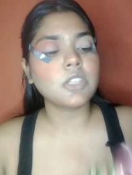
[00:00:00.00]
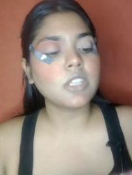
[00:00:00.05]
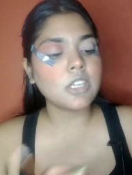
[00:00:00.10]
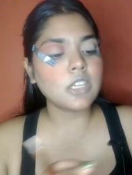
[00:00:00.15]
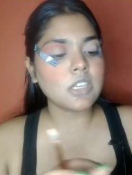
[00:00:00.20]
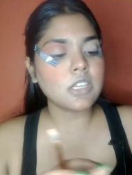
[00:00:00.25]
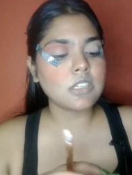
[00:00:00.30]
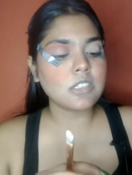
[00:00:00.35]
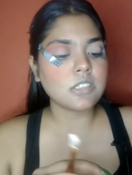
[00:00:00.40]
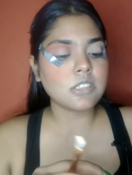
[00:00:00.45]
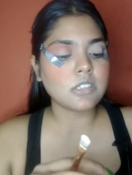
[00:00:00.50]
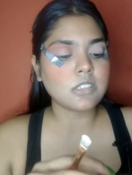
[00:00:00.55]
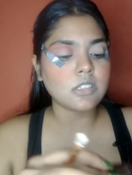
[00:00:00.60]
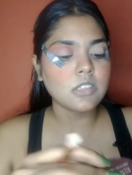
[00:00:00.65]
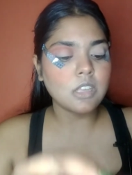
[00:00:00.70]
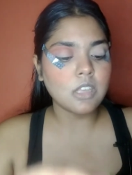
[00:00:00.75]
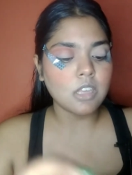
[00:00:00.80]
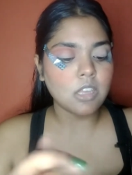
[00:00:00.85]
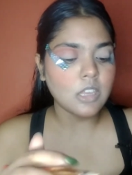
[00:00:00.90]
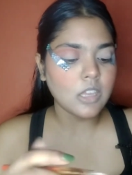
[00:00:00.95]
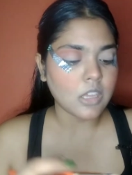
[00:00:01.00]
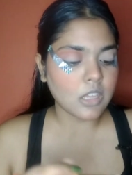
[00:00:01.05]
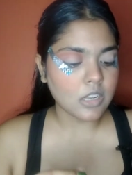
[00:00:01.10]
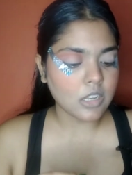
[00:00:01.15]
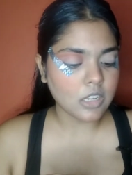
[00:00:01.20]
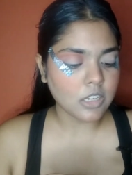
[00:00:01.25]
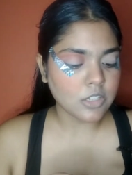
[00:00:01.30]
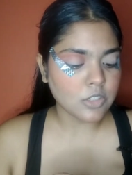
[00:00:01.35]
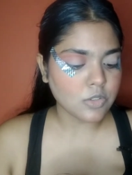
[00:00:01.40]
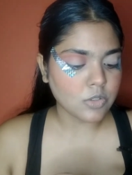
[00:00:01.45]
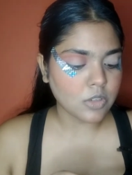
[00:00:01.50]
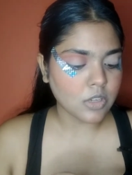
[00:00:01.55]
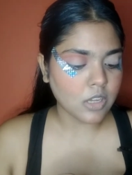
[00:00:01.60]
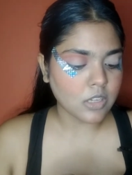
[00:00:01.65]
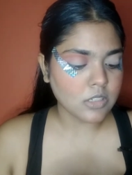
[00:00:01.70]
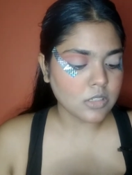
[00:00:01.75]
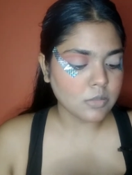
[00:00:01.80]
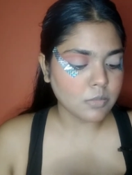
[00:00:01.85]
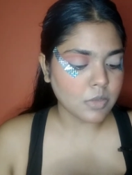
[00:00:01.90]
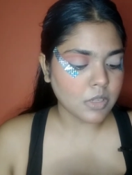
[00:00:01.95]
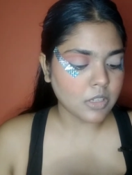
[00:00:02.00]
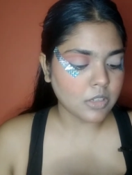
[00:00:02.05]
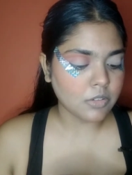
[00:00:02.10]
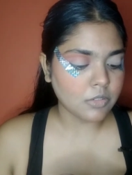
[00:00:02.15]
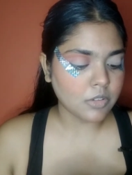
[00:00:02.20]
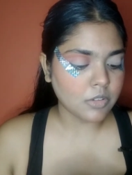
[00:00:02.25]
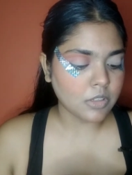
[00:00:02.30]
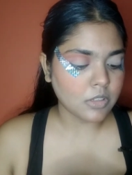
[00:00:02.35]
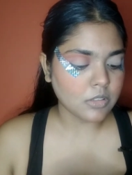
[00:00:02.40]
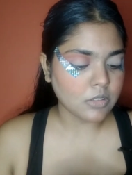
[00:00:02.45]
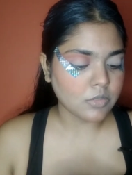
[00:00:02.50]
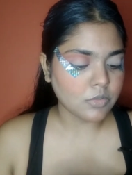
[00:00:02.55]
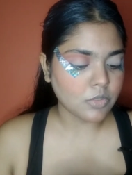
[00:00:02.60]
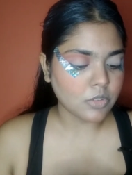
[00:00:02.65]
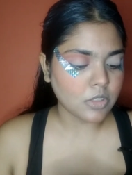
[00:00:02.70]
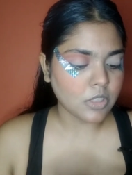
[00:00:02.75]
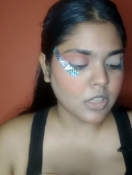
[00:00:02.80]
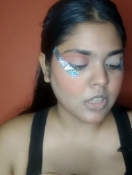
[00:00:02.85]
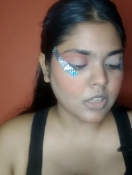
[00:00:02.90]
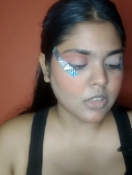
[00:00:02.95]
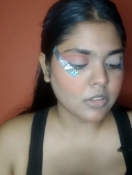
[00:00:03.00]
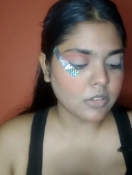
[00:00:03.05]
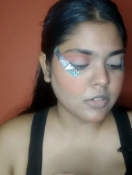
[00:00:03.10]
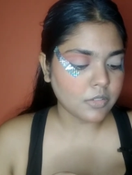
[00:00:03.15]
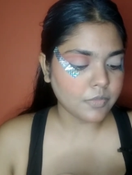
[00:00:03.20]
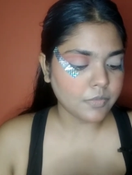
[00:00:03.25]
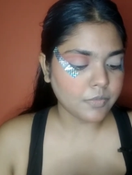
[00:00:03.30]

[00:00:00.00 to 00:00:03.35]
this, and I need to cut my crease for that.